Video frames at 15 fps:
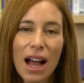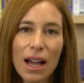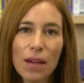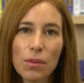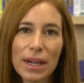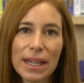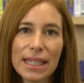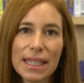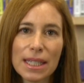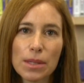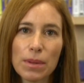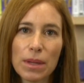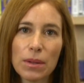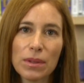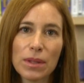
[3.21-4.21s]
I wanted to
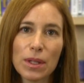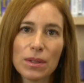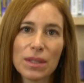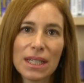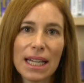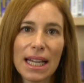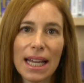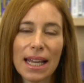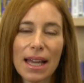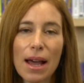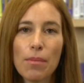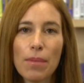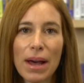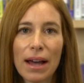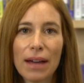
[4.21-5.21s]
speak with you today
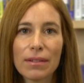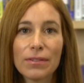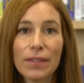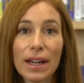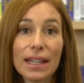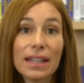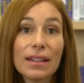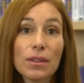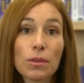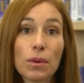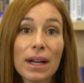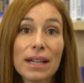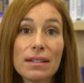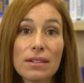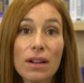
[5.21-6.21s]
about finding the
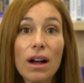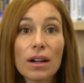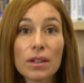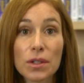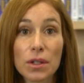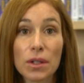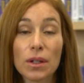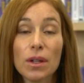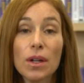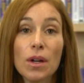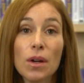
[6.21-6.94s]
right doctor